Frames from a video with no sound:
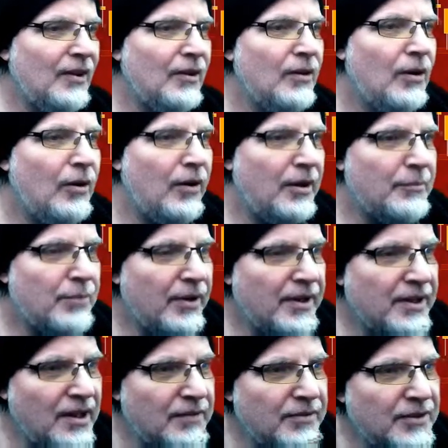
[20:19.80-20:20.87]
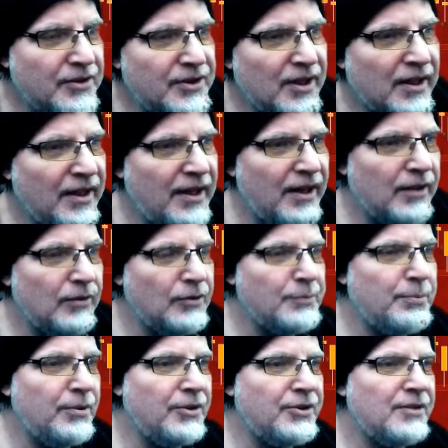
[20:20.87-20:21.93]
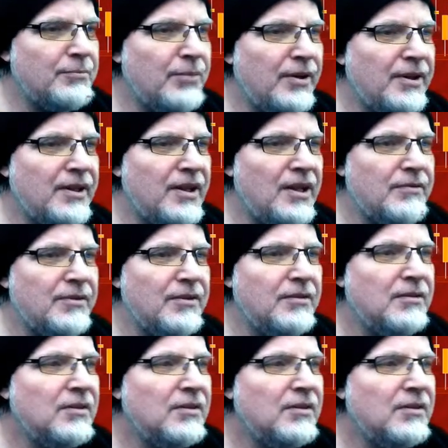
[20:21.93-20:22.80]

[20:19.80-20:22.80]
All right, break even. Second candle's pushing, break even.